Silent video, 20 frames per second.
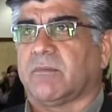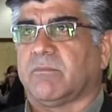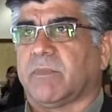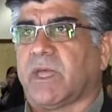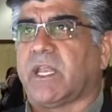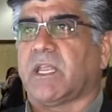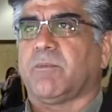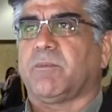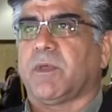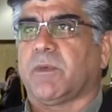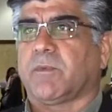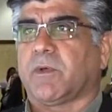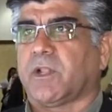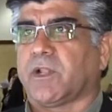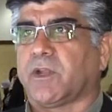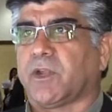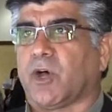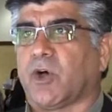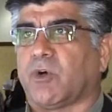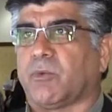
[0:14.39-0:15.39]
many people
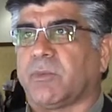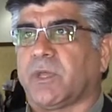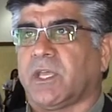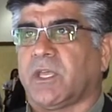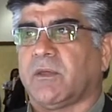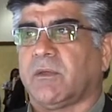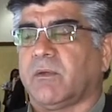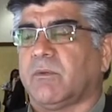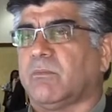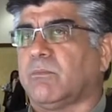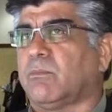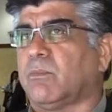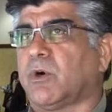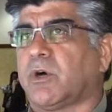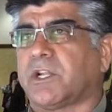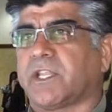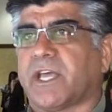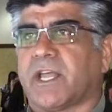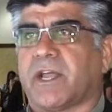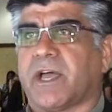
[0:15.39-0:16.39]
know me
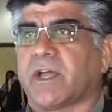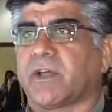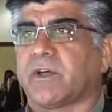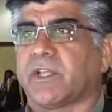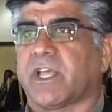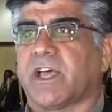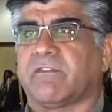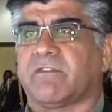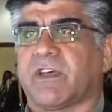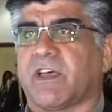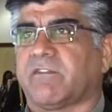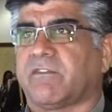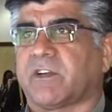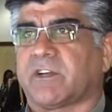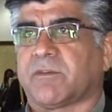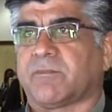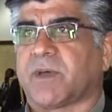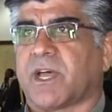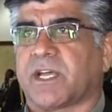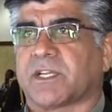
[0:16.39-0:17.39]
more than I could have
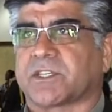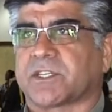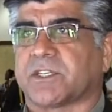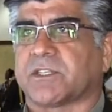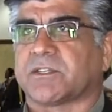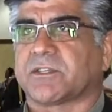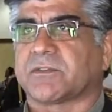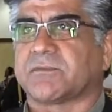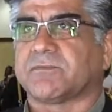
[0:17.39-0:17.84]
ever imagined.